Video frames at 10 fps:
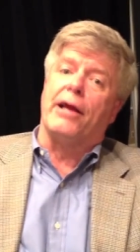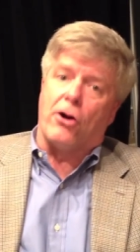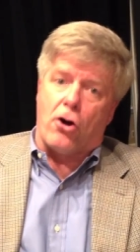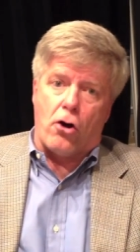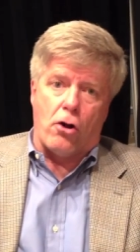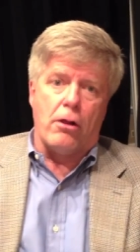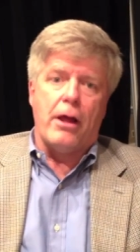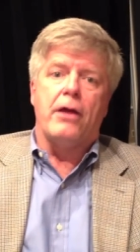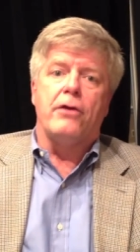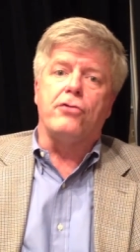it all
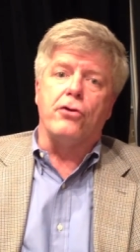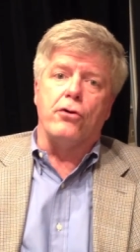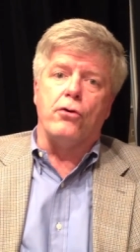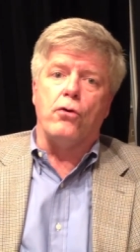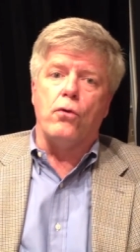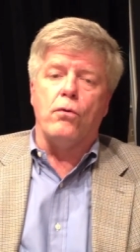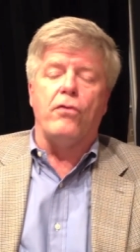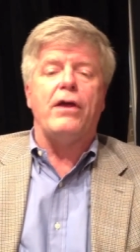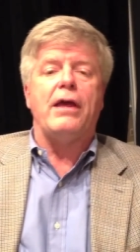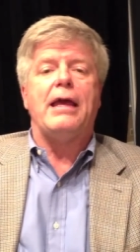to
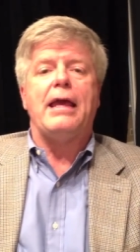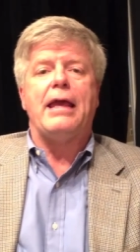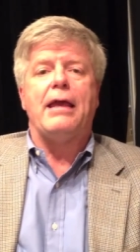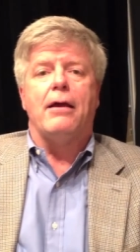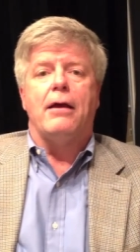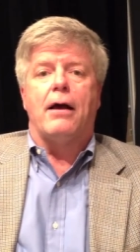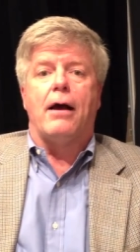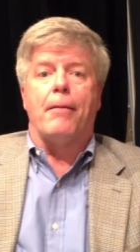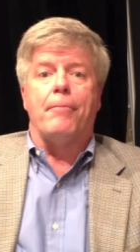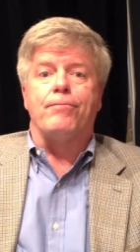the
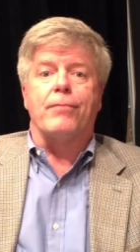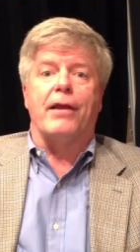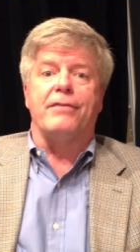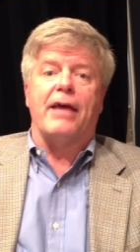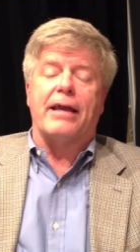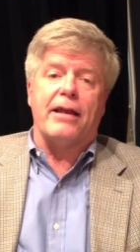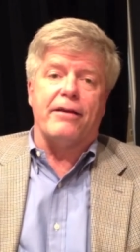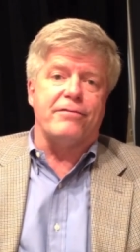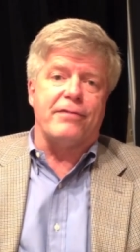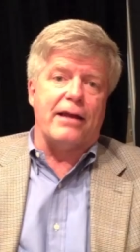
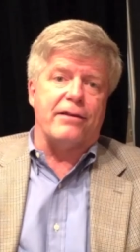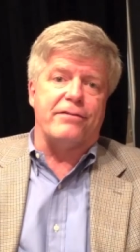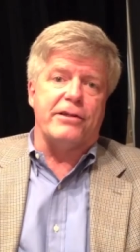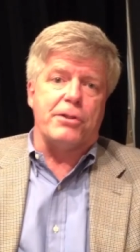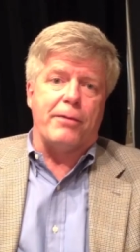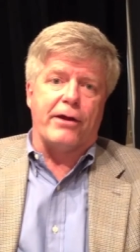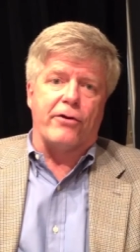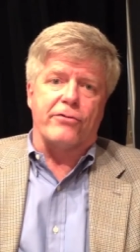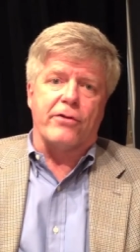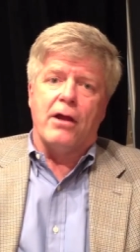executives and decision
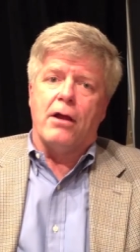makers.